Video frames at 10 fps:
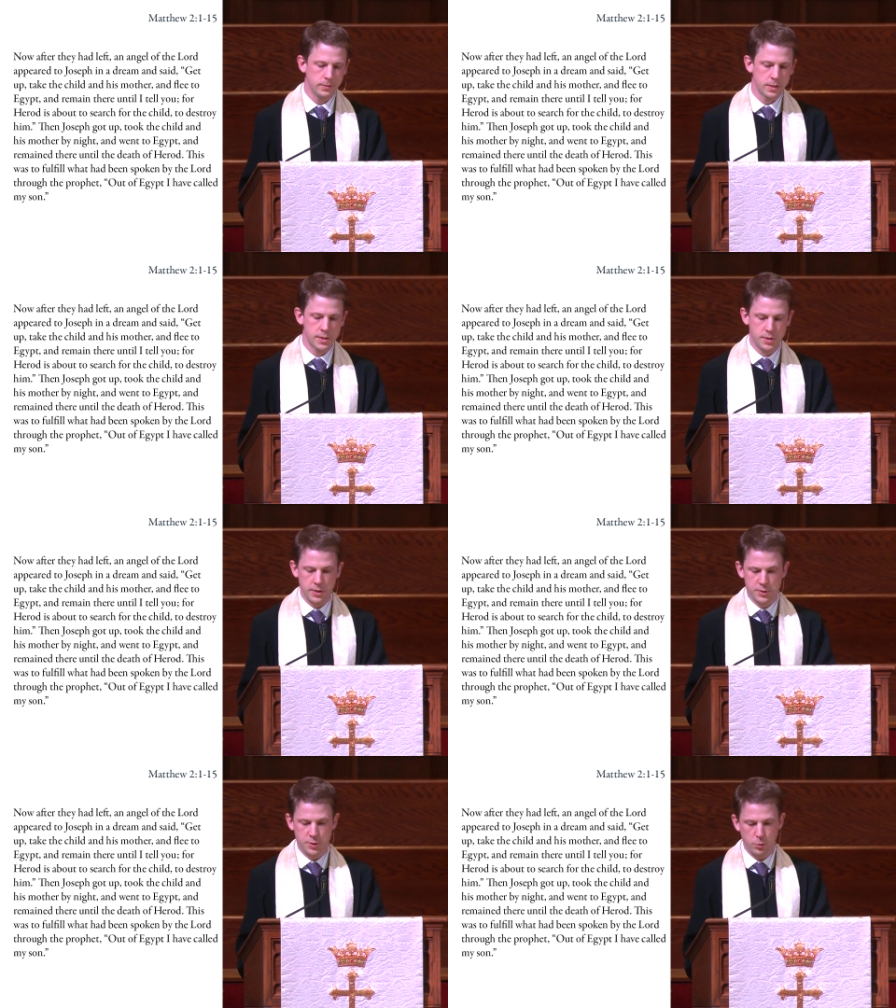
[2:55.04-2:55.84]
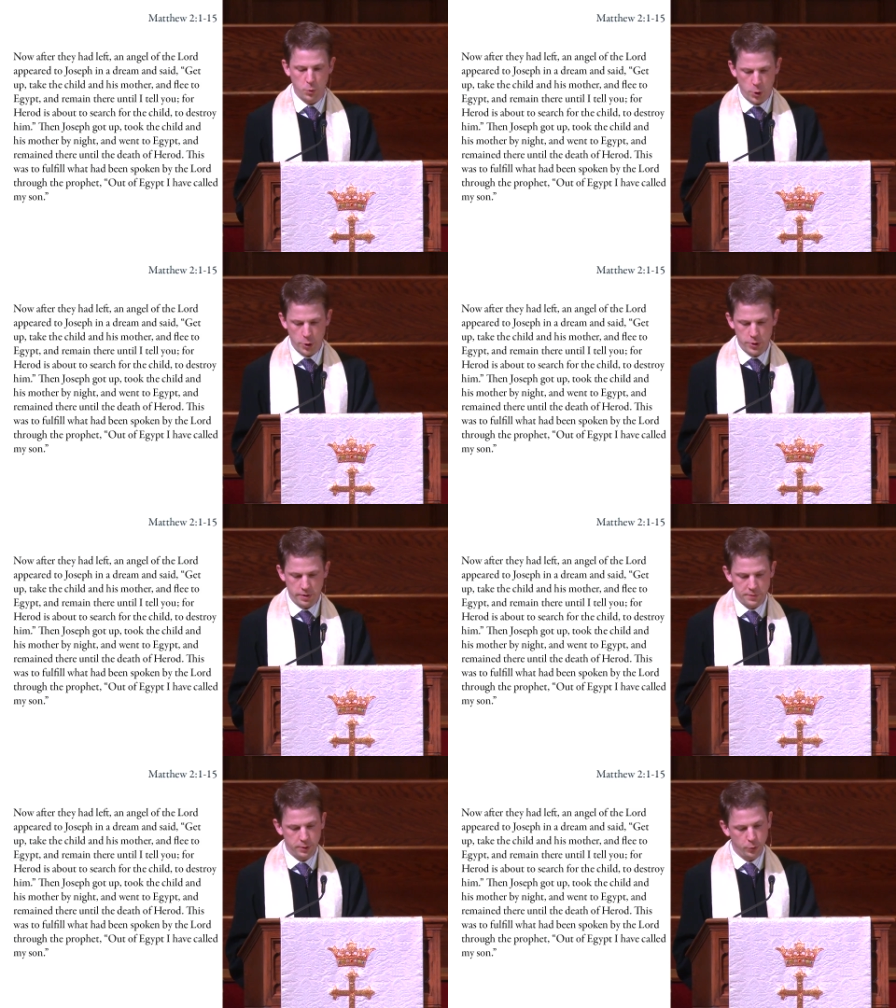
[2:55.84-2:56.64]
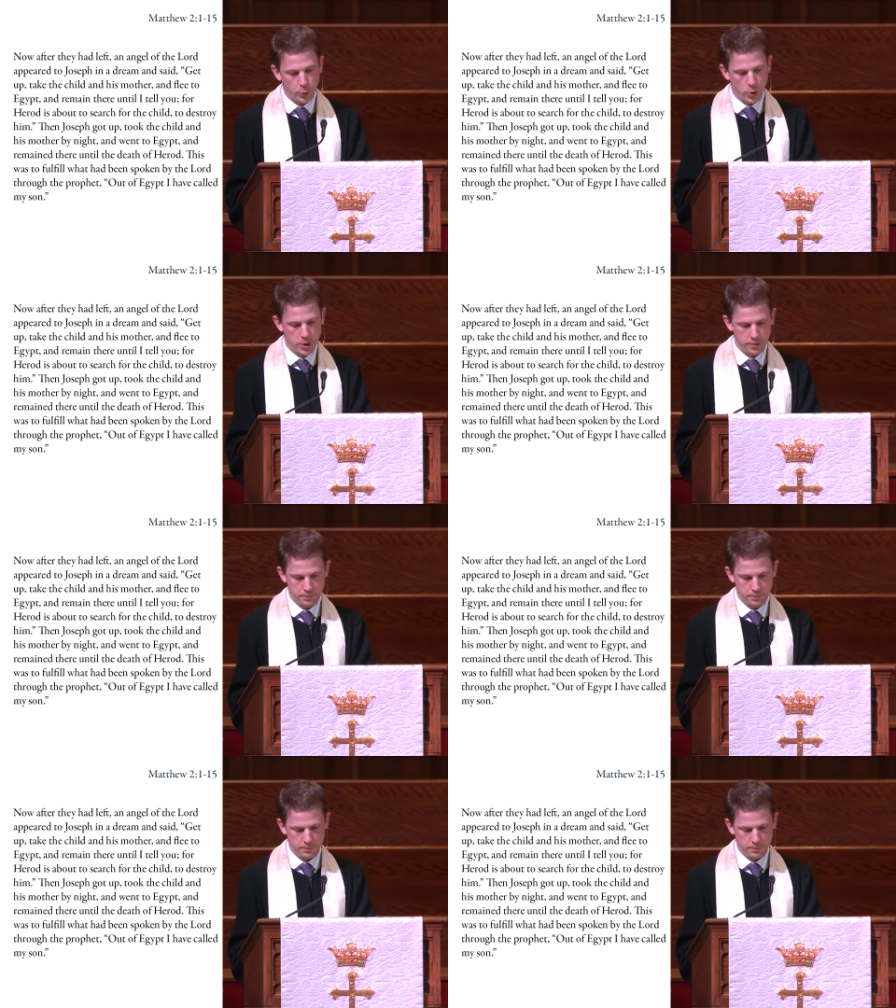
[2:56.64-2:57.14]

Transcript: This is the word of the Lord.